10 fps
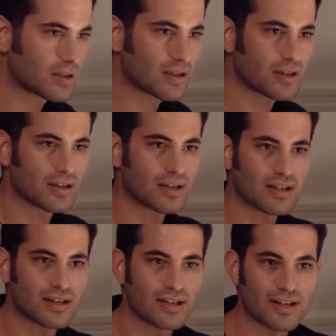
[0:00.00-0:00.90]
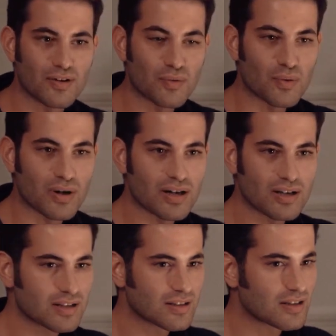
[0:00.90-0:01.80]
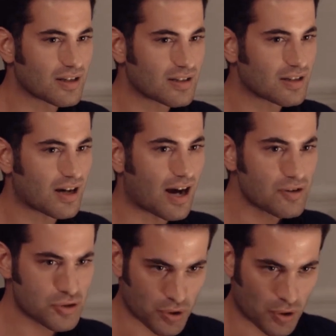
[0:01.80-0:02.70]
Appreciate the little things. And usually,